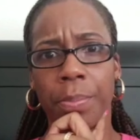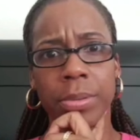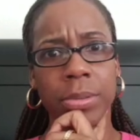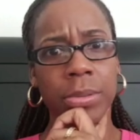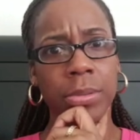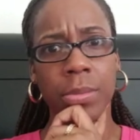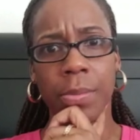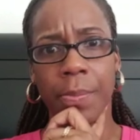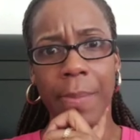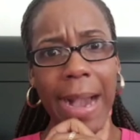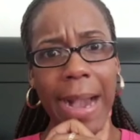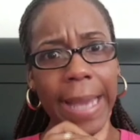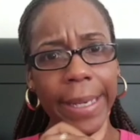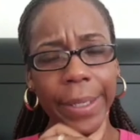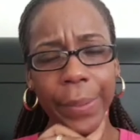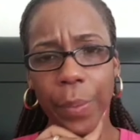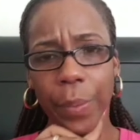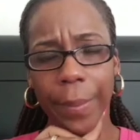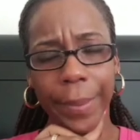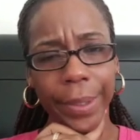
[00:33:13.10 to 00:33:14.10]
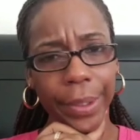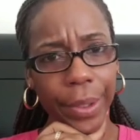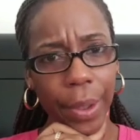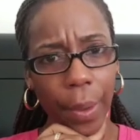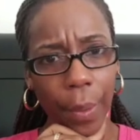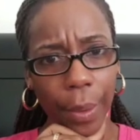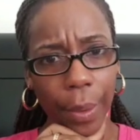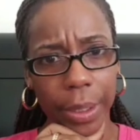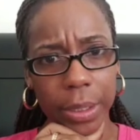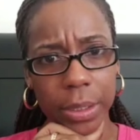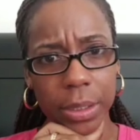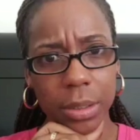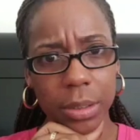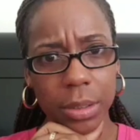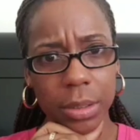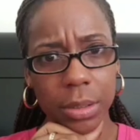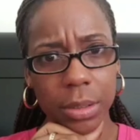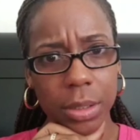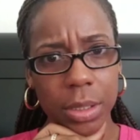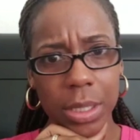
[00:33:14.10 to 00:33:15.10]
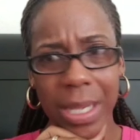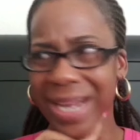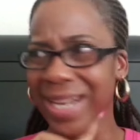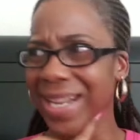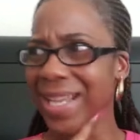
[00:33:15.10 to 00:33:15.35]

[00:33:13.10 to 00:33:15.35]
man and woman of God, and